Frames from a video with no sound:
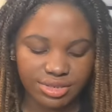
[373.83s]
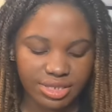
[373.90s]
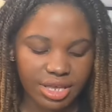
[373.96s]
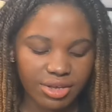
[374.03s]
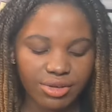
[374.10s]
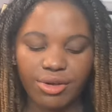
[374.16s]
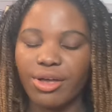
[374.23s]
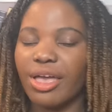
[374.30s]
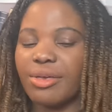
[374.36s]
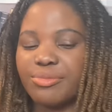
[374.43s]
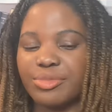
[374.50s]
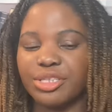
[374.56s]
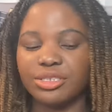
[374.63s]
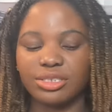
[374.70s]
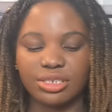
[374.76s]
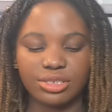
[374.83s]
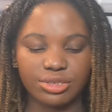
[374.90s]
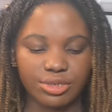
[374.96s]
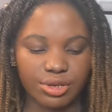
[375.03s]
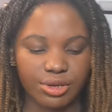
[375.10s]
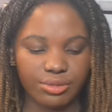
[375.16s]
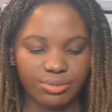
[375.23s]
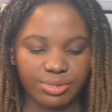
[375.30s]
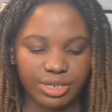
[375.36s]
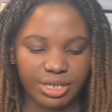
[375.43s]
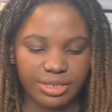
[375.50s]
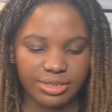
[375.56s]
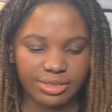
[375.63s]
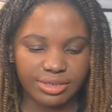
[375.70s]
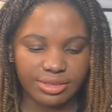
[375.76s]
second, and Minji third
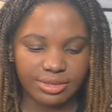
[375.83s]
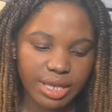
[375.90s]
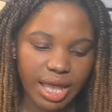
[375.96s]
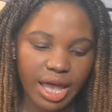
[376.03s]
place.